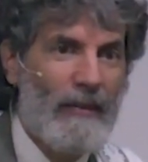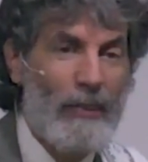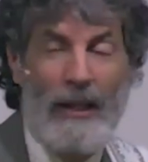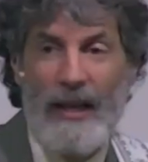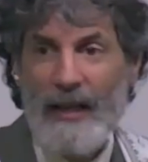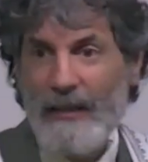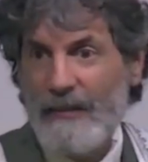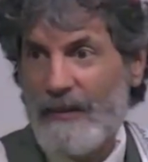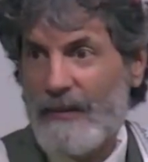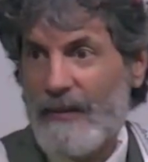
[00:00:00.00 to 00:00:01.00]

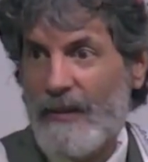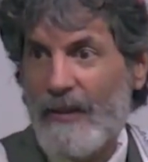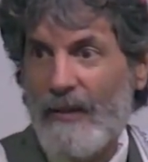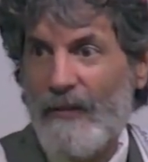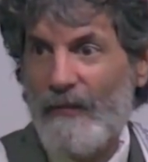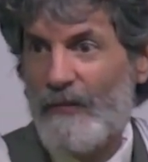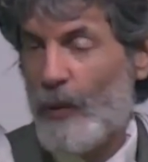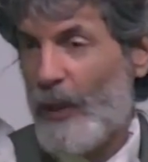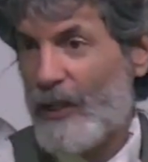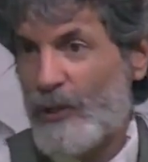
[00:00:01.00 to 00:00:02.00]
planes and
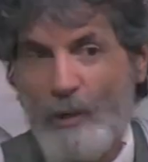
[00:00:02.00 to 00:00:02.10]
quick